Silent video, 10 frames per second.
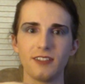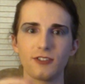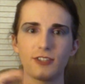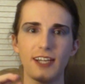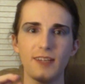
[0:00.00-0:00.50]
Don't
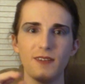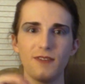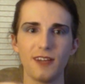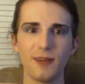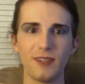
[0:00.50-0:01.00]
try to be
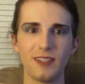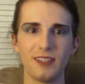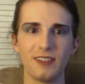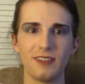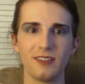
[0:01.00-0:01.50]

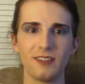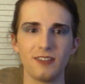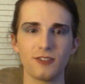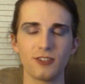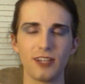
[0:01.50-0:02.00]
feminine.
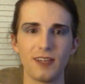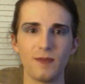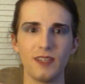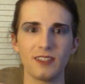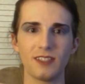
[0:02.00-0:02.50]
Don't try to
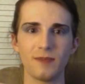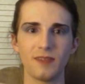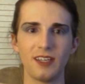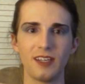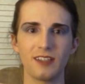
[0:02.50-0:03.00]
be
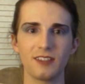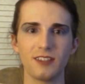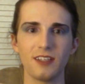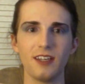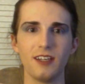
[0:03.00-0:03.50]
something.
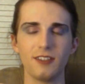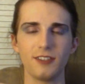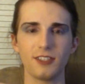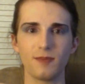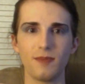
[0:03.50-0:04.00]

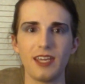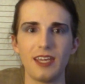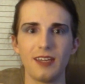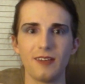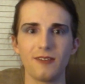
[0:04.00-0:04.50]
Just
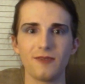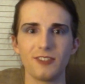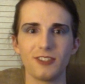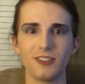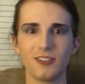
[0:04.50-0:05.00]
be.
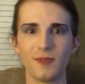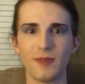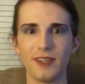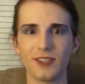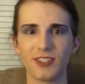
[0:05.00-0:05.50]
Just choose to be
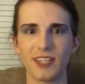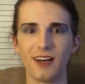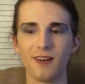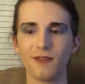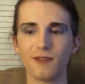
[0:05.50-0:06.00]

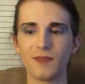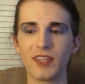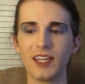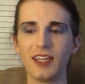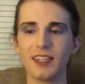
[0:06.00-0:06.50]
yourself.
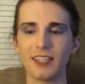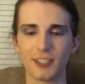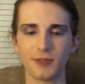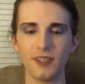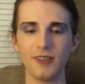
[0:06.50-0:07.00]

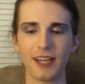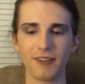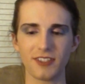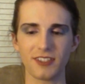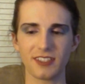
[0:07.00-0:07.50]
That's when you have
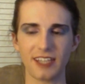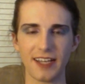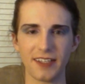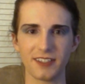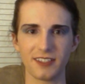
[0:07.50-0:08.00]

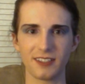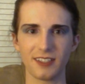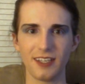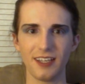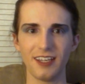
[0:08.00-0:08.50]
success.
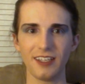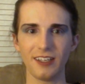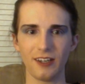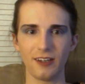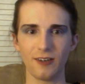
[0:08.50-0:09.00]

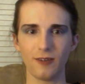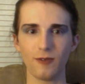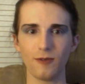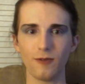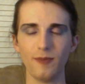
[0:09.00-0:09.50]
You know,
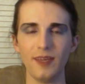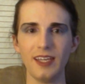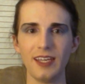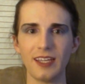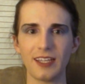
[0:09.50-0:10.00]

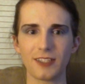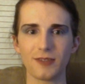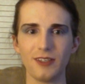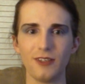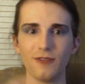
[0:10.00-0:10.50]
meaning that's
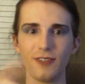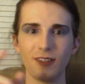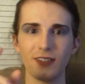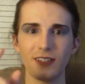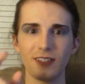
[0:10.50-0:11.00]
when you
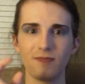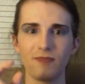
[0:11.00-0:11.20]
feel good.